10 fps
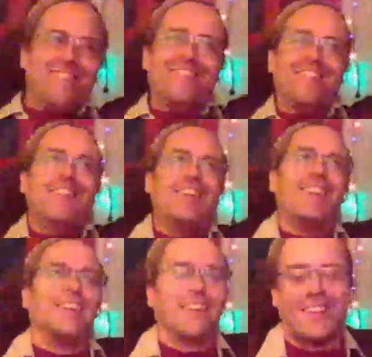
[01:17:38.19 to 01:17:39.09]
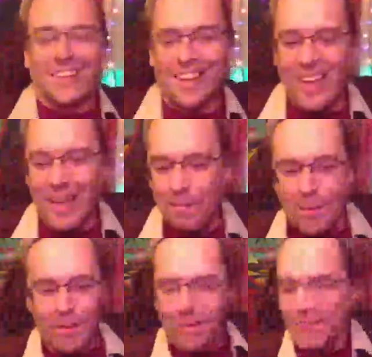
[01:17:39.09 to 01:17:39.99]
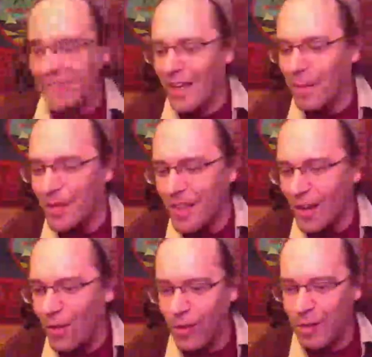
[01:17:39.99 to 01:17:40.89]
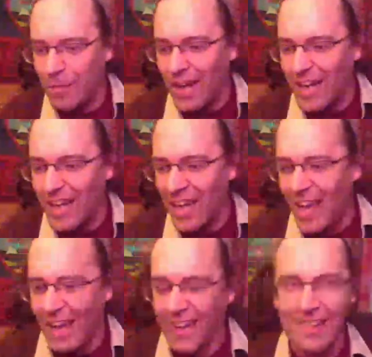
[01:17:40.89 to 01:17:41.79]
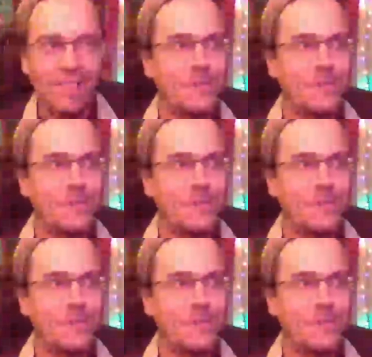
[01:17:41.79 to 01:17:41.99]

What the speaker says: Yep, I'm a little Hulkamaniac.